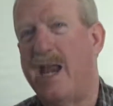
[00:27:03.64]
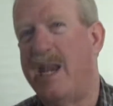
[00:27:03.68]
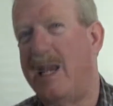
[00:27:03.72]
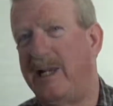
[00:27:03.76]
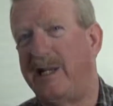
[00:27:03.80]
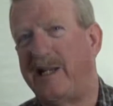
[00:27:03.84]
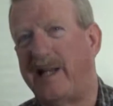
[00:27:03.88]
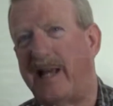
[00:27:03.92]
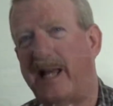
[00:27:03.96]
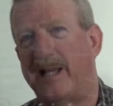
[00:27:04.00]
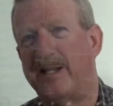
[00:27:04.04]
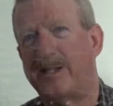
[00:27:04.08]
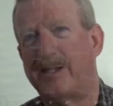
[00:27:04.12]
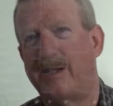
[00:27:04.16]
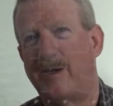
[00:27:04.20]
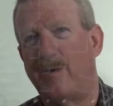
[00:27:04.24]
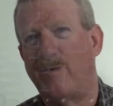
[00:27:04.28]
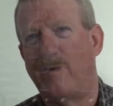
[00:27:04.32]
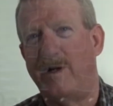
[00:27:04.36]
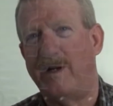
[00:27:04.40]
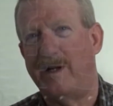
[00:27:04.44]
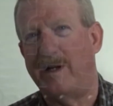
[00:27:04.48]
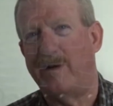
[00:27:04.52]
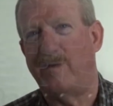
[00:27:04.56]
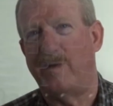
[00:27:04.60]
I didn't test it
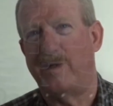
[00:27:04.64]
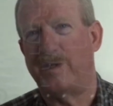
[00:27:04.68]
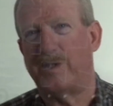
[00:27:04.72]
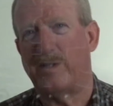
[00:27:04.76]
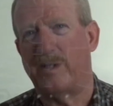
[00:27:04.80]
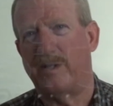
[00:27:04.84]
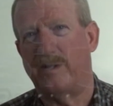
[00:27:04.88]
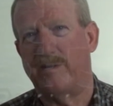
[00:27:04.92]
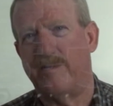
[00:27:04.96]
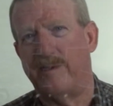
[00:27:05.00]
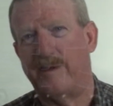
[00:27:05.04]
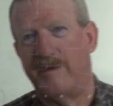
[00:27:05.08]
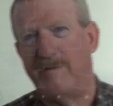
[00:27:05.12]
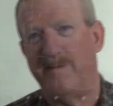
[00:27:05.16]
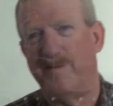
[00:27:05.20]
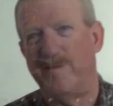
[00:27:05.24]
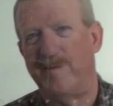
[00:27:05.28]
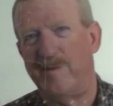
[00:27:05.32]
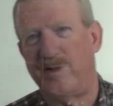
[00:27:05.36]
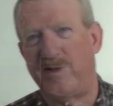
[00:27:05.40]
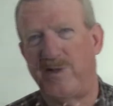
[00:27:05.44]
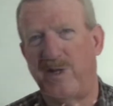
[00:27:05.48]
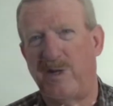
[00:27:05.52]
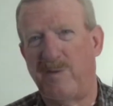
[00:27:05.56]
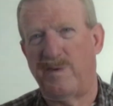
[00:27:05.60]
when the
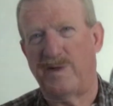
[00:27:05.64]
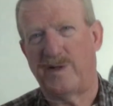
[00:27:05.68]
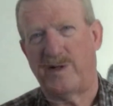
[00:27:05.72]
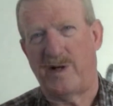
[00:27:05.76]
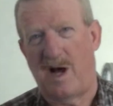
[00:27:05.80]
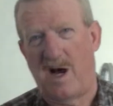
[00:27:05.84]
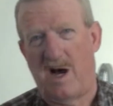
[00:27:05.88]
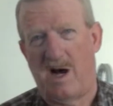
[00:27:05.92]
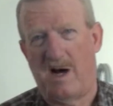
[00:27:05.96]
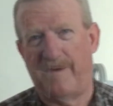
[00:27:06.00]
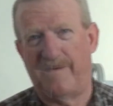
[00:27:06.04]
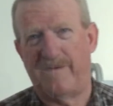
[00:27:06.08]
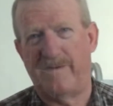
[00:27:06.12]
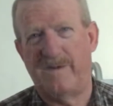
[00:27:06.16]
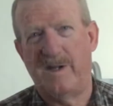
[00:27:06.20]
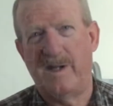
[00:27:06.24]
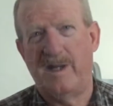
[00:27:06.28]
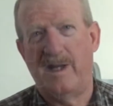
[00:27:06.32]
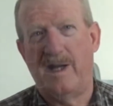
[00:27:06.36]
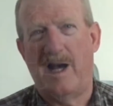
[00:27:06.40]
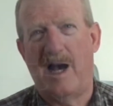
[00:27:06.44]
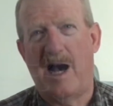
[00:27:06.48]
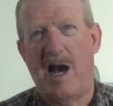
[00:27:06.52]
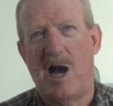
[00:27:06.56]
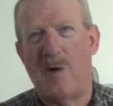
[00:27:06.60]
machine was
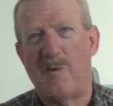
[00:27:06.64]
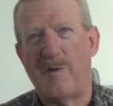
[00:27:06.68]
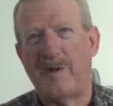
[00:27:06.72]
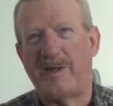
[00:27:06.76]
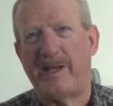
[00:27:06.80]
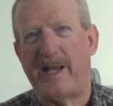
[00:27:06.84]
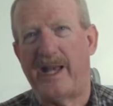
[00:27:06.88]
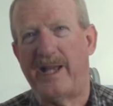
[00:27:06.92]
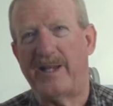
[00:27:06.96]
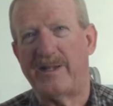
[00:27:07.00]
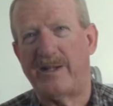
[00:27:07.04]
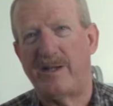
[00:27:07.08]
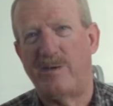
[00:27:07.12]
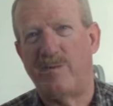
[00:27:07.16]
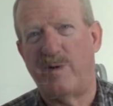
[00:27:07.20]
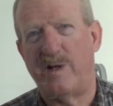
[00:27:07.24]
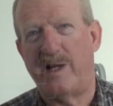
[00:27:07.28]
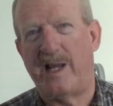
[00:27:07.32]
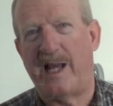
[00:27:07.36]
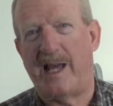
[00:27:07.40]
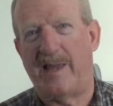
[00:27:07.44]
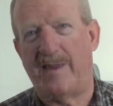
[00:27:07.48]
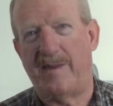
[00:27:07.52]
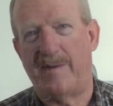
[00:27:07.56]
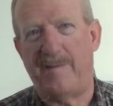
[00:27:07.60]
off. I only tested him when
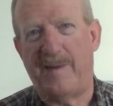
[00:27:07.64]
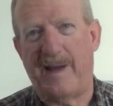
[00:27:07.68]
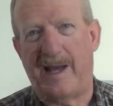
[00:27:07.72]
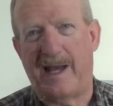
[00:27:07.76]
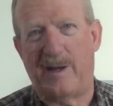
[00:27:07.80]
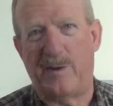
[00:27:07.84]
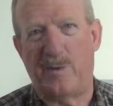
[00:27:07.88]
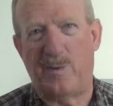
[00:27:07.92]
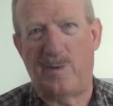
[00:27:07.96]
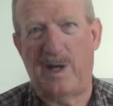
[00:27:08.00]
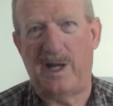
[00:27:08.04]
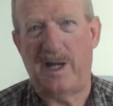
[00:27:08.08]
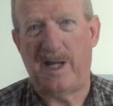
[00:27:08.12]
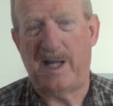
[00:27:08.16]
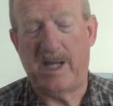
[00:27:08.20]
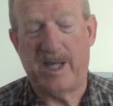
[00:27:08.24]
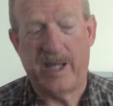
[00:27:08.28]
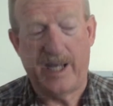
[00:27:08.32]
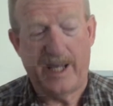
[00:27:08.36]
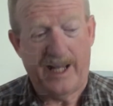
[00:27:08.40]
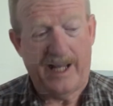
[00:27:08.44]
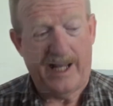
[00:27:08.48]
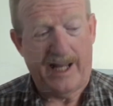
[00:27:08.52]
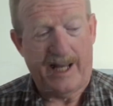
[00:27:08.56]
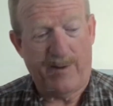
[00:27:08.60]
he had the pad running,
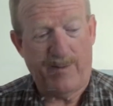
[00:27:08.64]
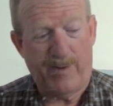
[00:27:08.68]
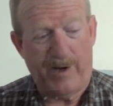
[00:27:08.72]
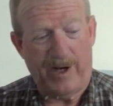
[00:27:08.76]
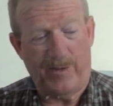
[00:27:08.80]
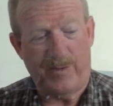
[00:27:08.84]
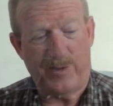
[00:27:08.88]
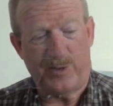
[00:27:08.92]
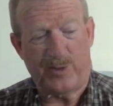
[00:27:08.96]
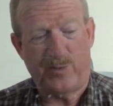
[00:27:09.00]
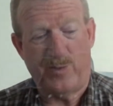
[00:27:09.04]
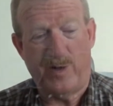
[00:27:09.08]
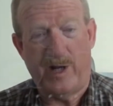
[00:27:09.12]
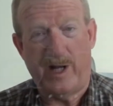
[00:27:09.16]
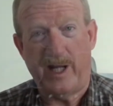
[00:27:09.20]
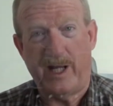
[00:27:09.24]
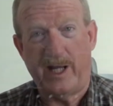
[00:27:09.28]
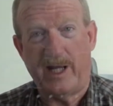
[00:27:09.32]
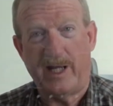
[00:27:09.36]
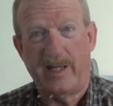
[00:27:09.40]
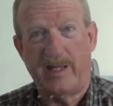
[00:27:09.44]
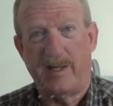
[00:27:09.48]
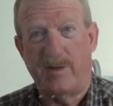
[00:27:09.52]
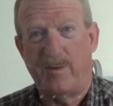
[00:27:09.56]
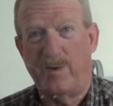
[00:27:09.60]
and when it was
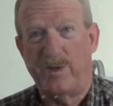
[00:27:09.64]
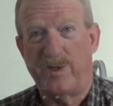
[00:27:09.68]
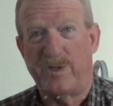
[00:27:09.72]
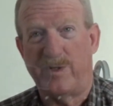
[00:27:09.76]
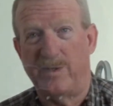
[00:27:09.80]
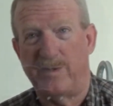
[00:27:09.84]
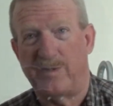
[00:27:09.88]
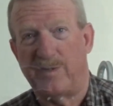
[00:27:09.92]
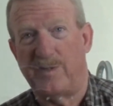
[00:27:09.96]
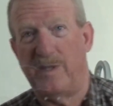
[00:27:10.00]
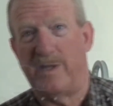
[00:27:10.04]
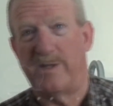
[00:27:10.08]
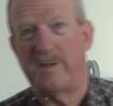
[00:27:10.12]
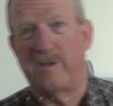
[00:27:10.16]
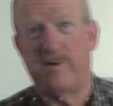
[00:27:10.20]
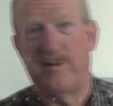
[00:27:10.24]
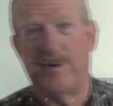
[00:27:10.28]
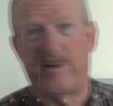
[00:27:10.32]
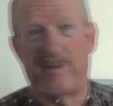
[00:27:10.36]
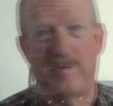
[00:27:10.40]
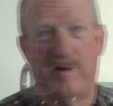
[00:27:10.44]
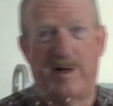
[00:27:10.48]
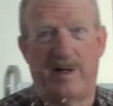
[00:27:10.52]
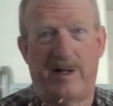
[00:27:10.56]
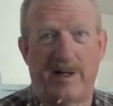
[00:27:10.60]
running, there was no
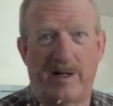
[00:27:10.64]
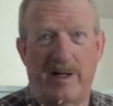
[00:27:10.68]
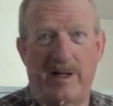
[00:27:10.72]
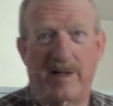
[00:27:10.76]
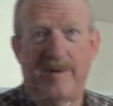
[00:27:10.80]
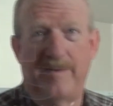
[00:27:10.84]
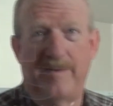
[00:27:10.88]
electrosmog.